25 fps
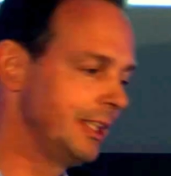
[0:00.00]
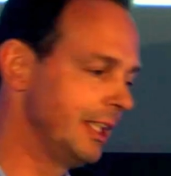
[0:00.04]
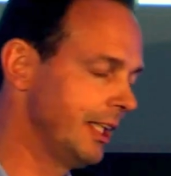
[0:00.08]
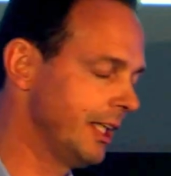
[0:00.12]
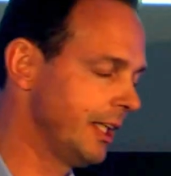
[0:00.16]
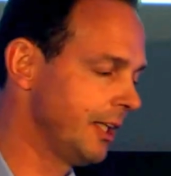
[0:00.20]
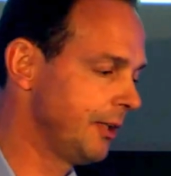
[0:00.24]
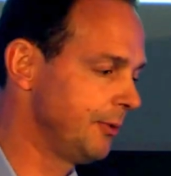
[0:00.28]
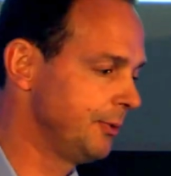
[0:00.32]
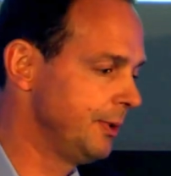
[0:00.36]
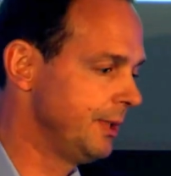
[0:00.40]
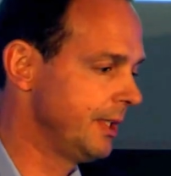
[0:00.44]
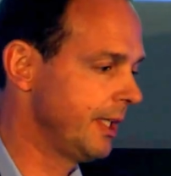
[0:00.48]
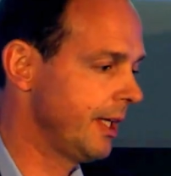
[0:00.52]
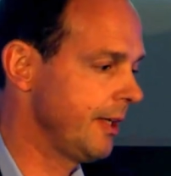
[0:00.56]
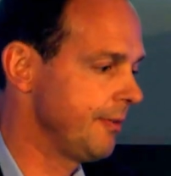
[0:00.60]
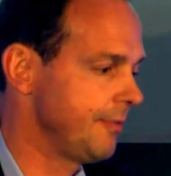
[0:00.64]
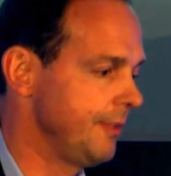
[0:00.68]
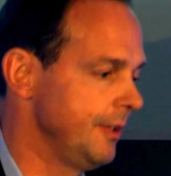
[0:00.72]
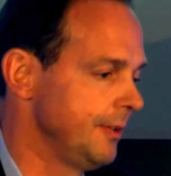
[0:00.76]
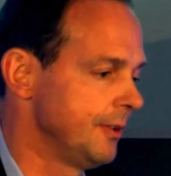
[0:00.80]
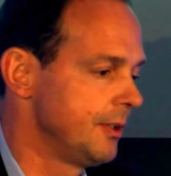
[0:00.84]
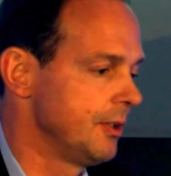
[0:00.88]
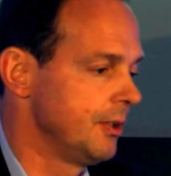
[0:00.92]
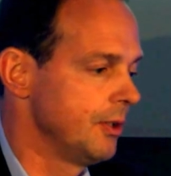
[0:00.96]
and then I will dive
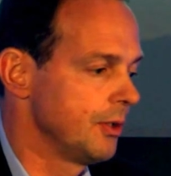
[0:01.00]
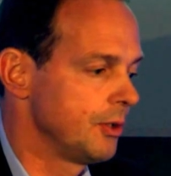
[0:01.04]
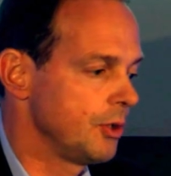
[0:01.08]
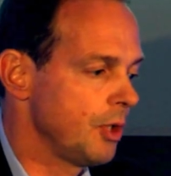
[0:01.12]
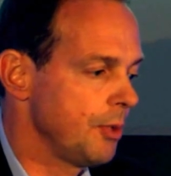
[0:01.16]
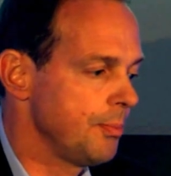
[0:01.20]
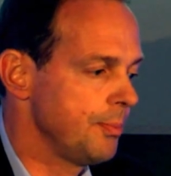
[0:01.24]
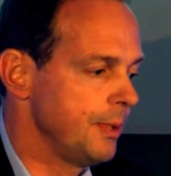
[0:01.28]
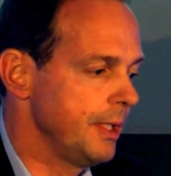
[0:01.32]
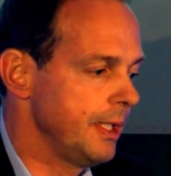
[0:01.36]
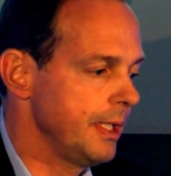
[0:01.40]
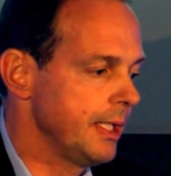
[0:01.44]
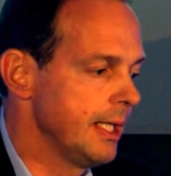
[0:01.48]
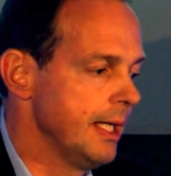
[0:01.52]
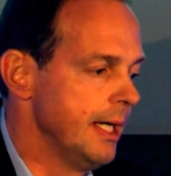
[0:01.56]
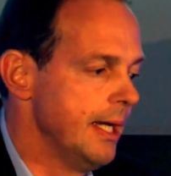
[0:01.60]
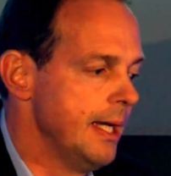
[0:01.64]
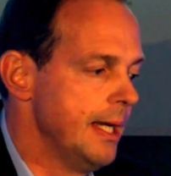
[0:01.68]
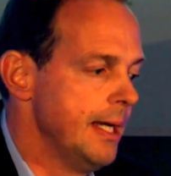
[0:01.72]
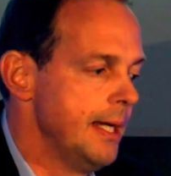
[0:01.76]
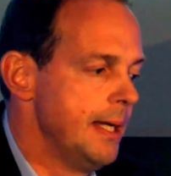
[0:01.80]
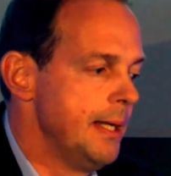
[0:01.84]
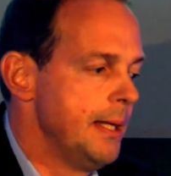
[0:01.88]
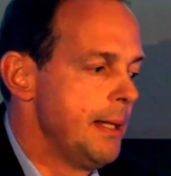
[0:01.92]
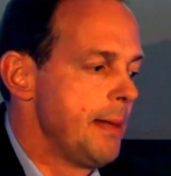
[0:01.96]
into the topic.
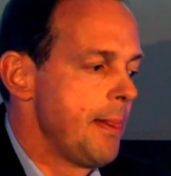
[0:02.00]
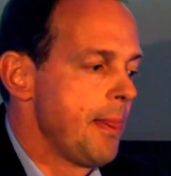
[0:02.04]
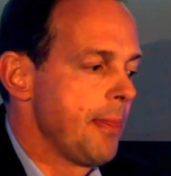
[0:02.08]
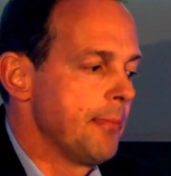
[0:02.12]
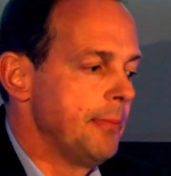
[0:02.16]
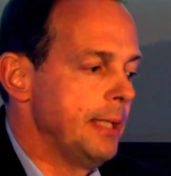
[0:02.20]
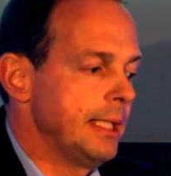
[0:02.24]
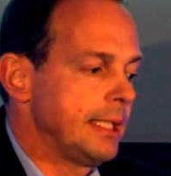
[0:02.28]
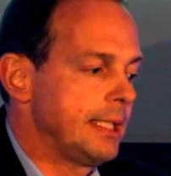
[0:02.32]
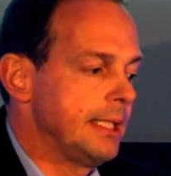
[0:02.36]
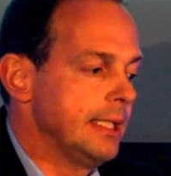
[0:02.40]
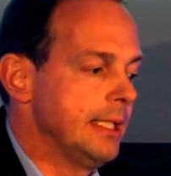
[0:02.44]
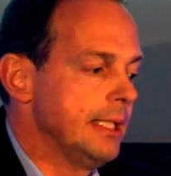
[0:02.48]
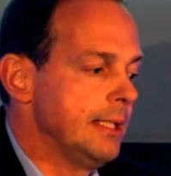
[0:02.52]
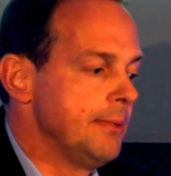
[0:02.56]
But